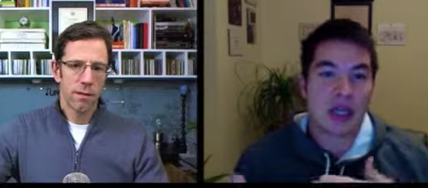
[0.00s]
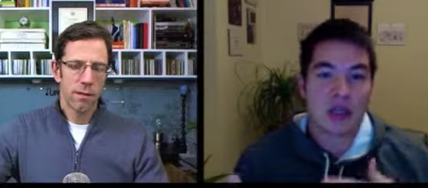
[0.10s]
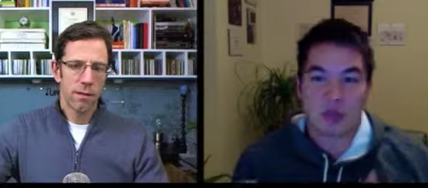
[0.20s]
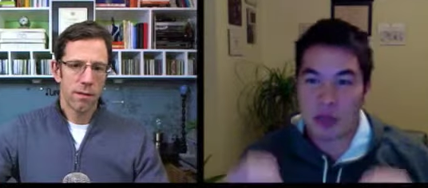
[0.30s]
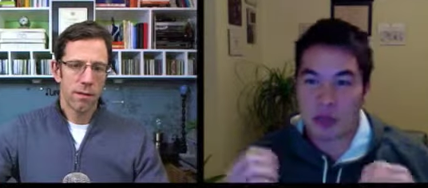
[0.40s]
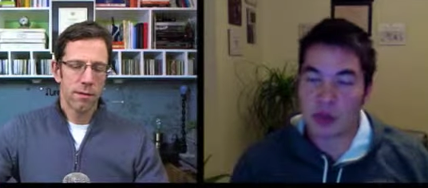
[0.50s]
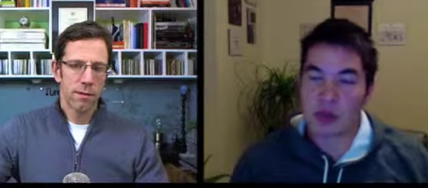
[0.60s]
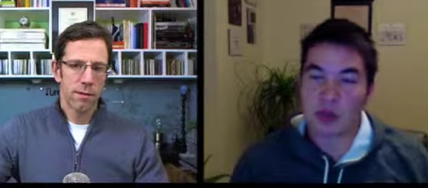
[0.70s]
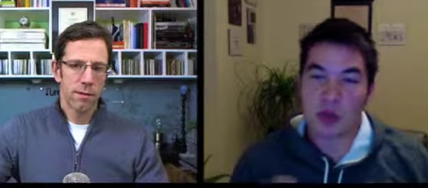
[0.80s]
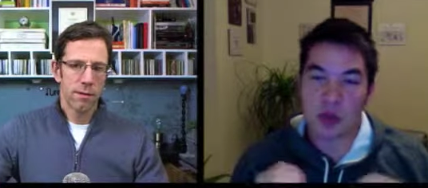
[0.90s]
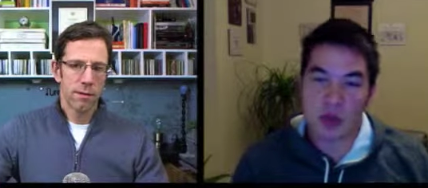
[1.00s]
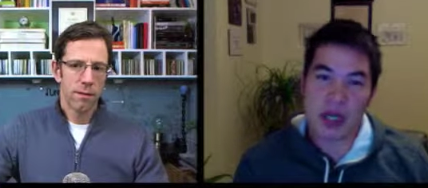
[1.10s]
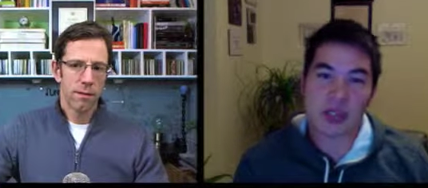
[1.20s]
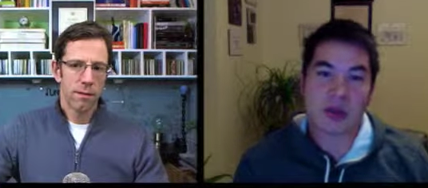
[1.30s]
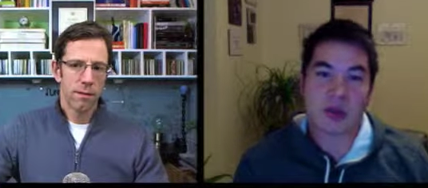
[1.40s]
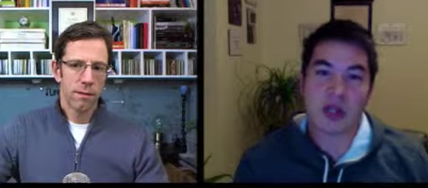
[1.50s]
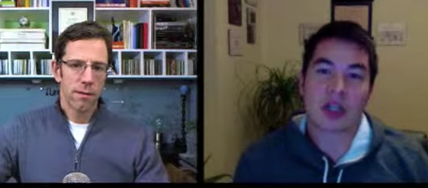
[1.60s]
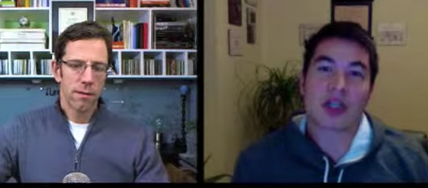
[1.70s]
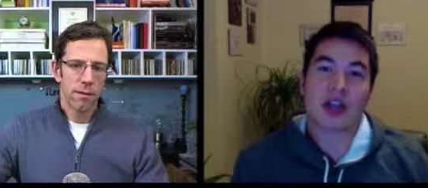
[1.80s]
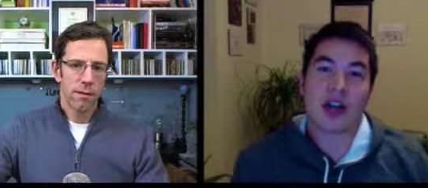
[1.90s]
Speaker 1: people who are ready to
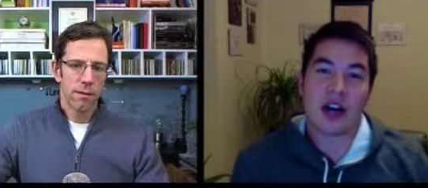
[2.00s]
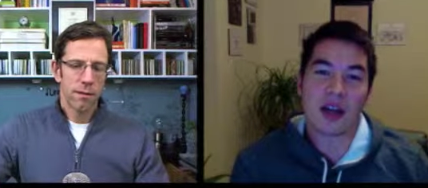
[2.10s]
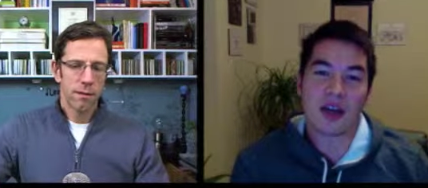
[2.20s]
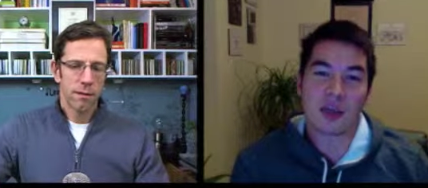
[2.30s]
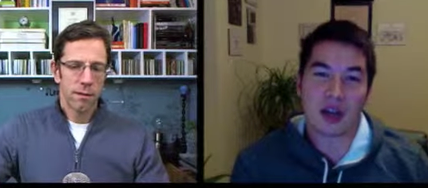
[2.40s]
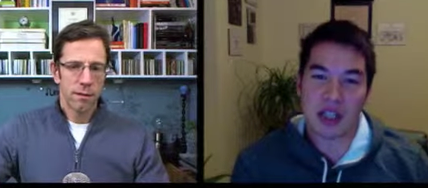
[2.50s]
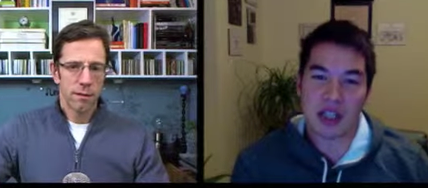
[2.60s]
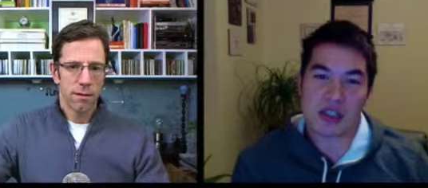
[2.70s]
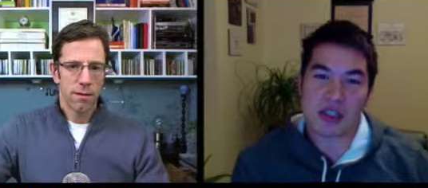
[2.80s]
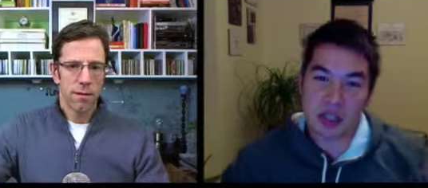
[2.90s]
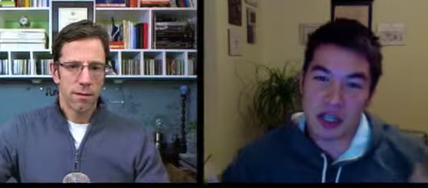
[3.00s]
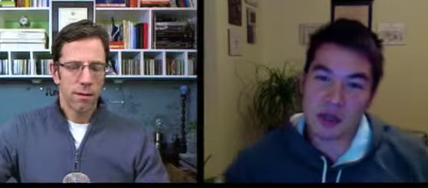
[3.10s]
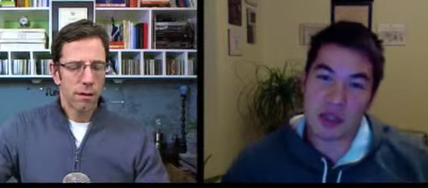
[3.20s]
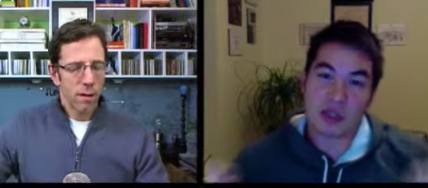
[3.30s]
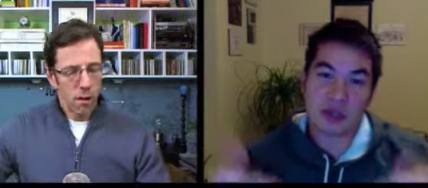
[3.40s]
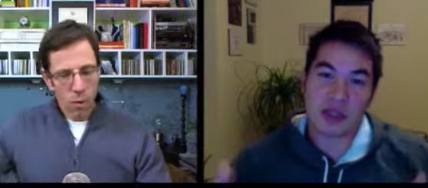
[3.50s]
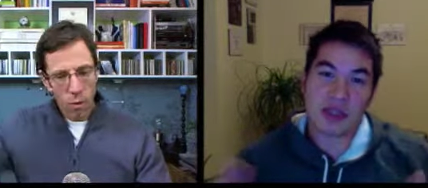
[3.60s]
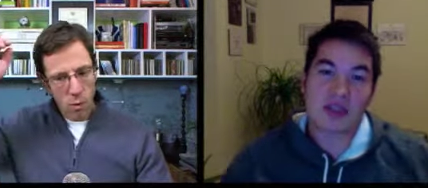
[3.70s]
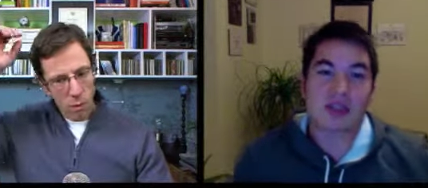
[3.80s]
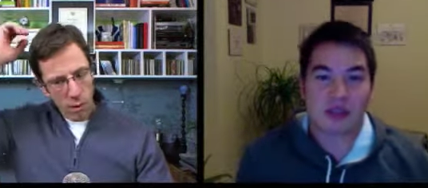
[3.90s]
work on projects that are coming through
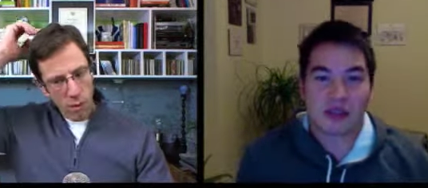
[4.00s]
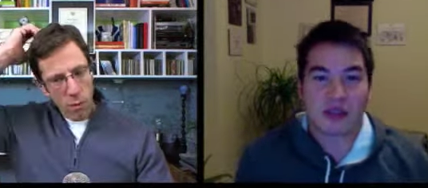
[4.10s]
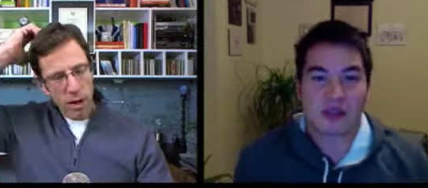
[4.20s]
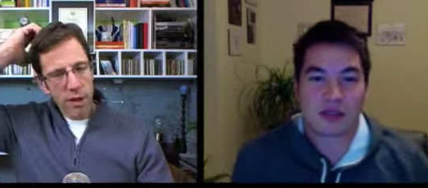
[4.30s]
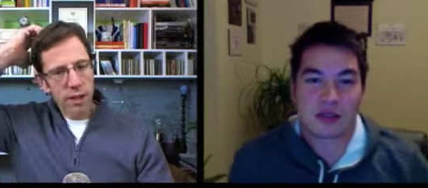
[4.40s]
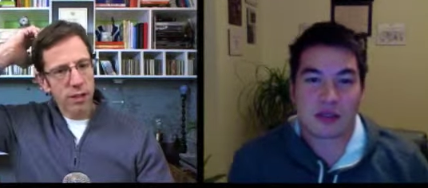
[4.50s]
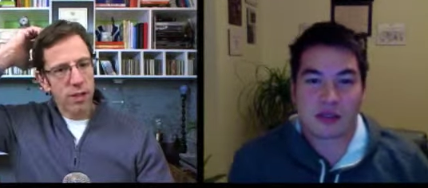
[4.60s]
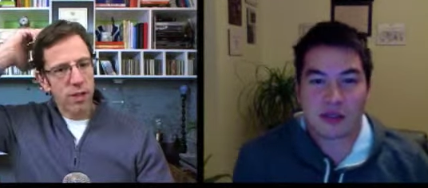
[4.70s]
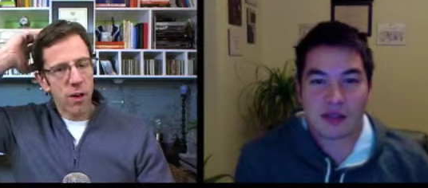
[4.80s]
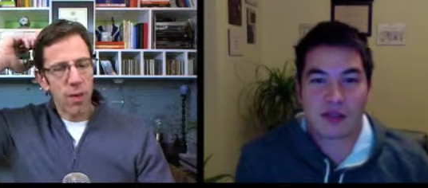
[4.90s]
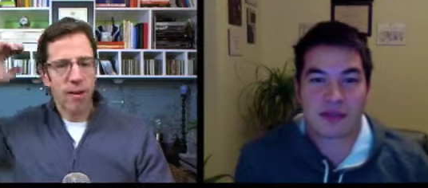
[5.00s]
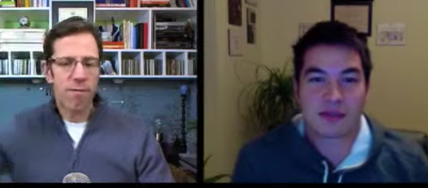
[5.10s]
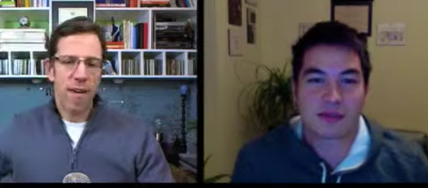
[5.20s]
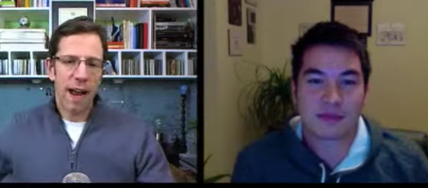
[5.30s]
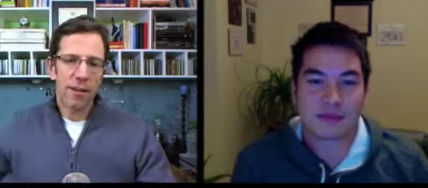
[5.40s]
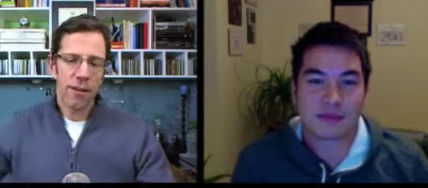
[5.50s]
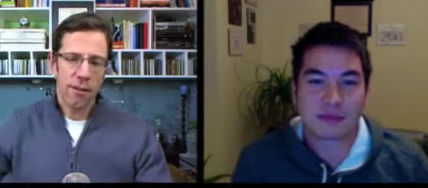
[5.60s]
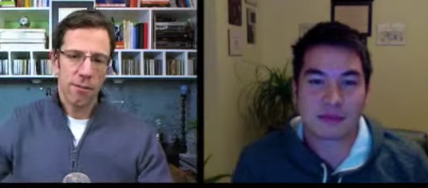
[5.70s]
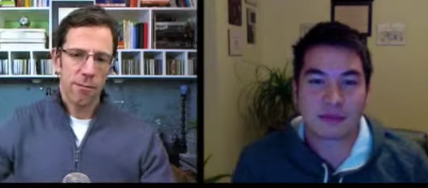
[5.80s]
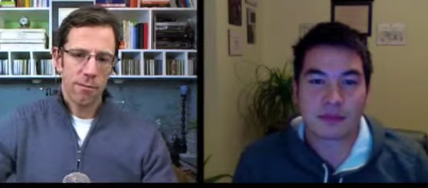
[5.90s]
this.
Speaker 2: What do you, what do you think is a determining
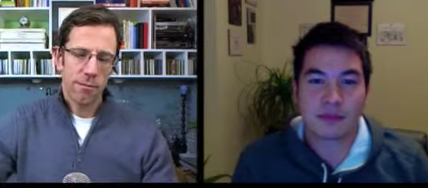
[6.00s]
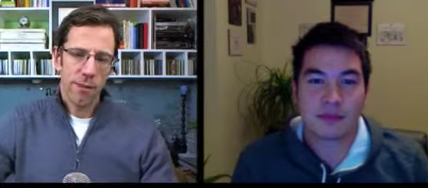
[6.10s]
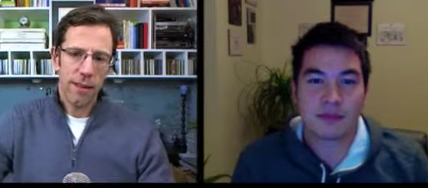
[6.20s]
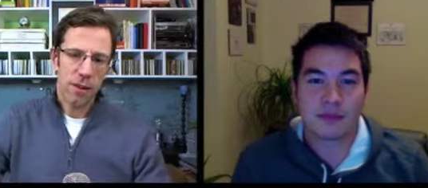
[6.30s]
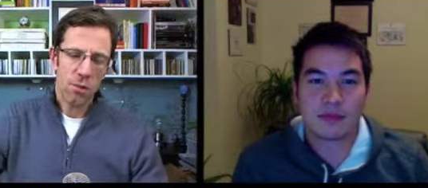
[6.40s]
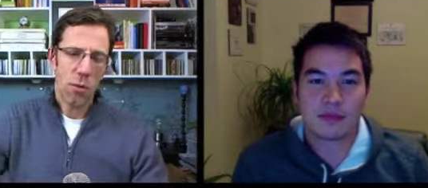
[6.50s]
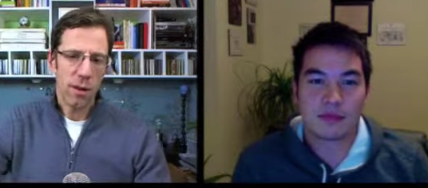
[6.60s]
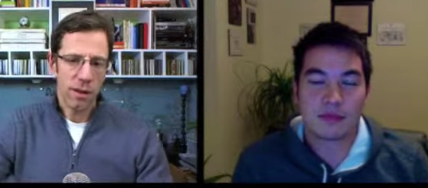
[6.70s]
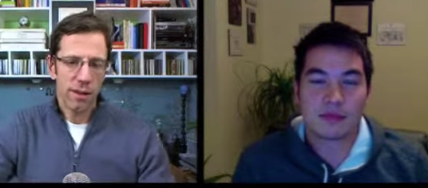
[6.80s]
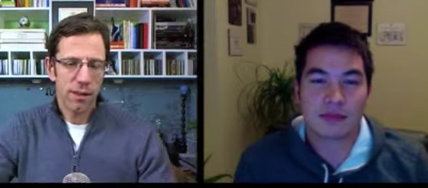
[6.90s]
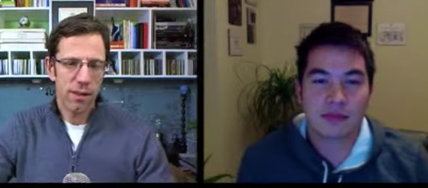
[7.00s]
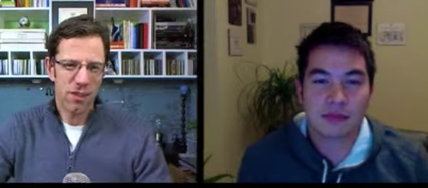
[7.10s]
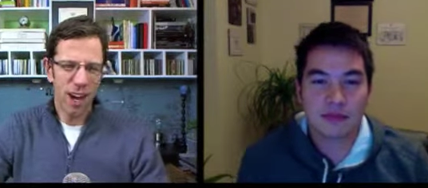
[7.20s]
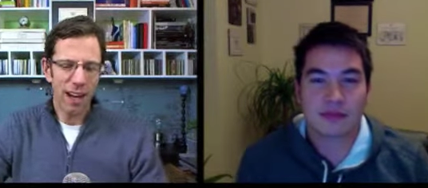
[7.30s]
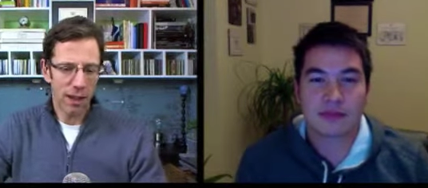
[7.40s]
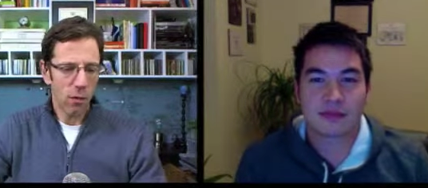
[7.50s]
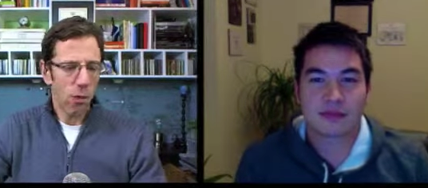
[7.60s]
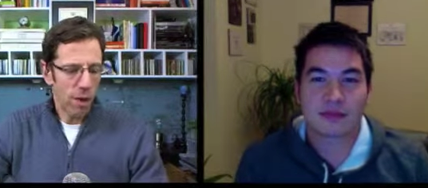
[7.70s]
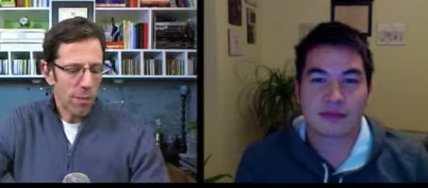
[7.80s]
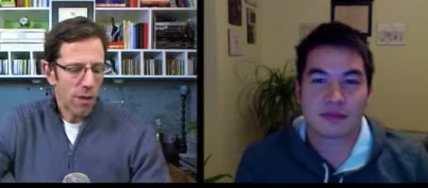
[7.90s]
factor at this point to decide? Like,
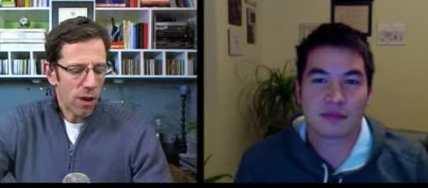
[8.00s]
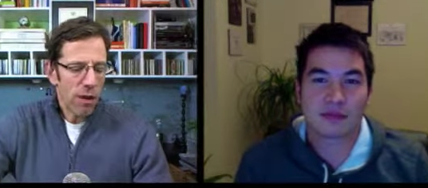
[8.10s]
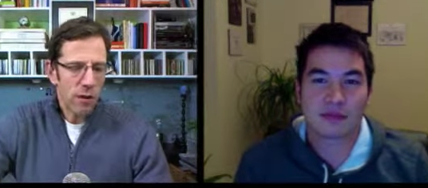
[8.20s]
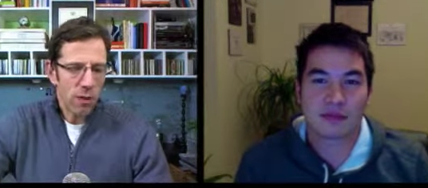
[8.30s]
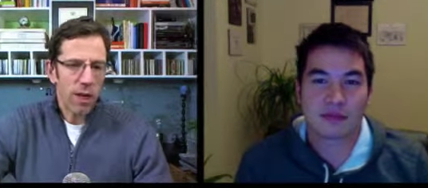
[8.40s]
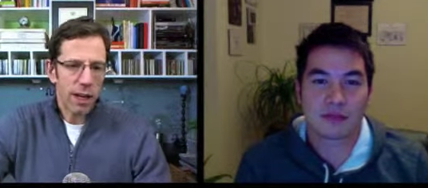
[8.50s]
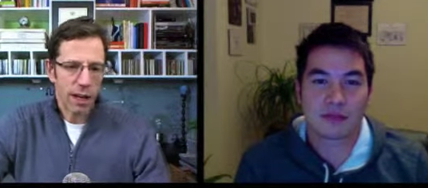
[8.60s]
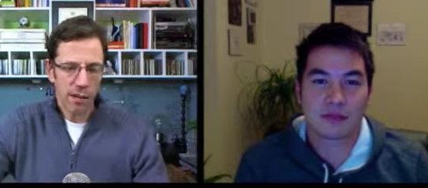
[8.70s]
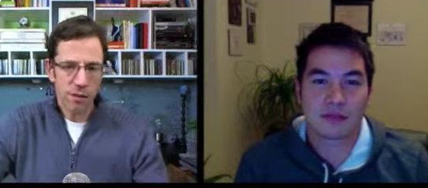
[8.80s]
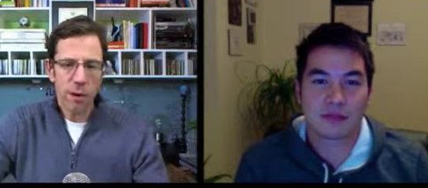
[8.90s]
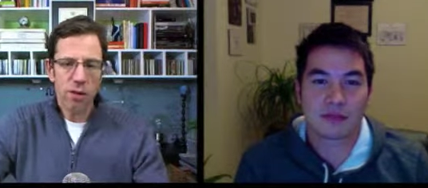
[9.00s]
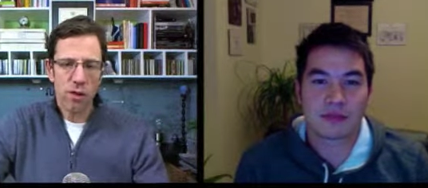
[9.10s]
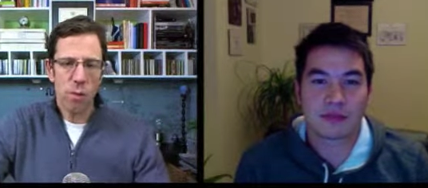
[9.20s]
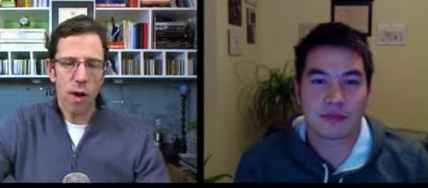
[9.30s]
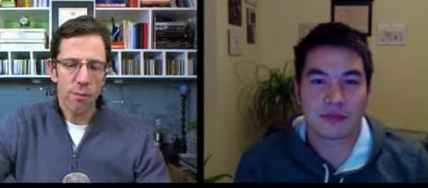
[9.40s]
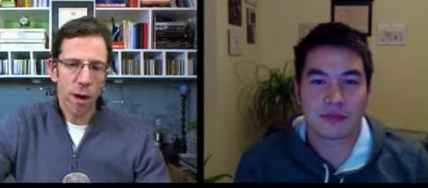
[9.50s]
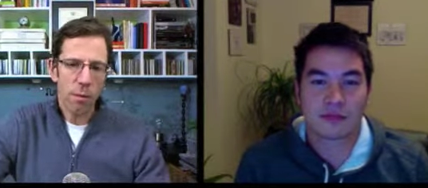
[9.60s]
I mean, if you're looking at this, you mentioned one